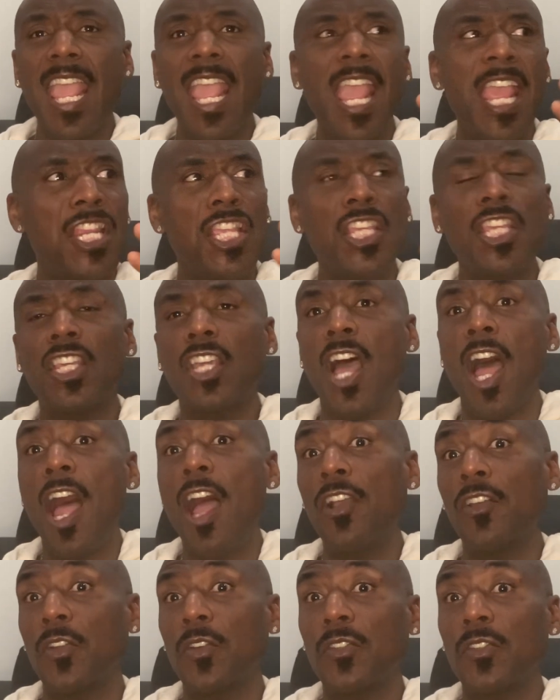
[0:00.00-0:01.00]
And he
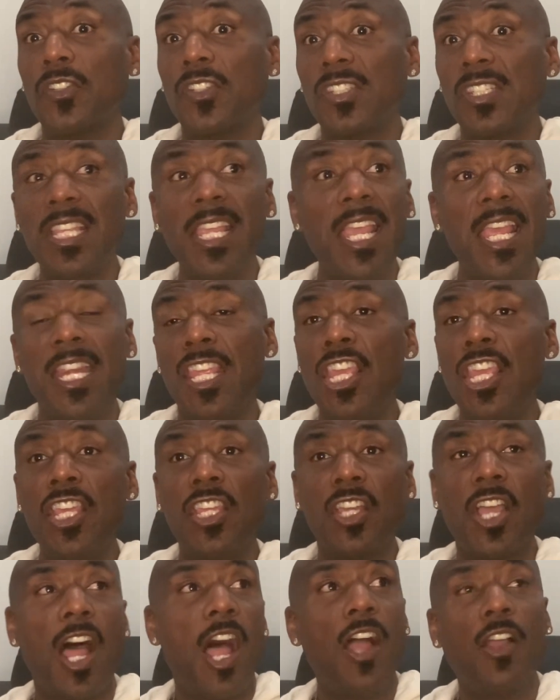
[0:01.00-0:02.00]
conquered sin, he
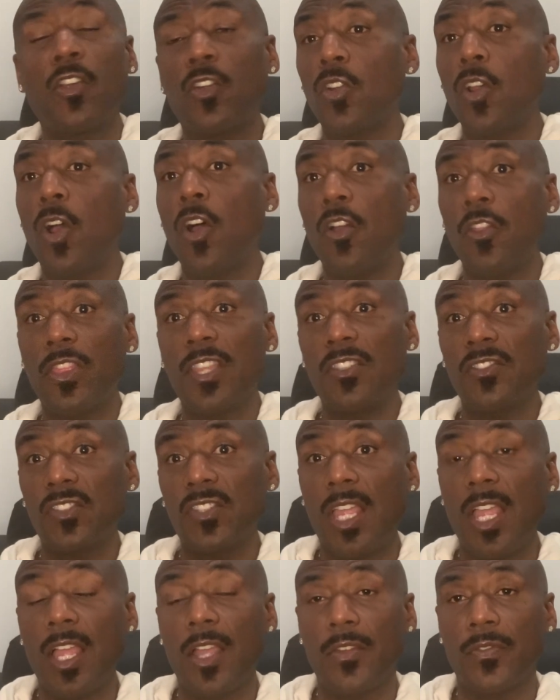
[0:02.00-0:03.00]
conquered all this
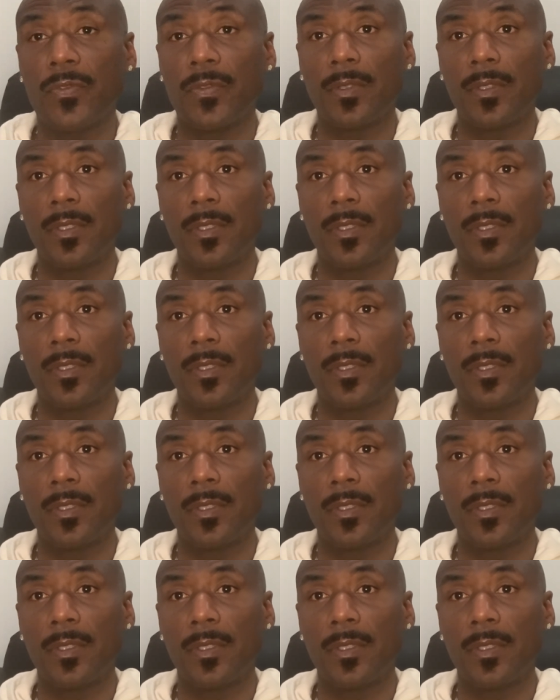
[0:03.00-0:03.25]
stuff.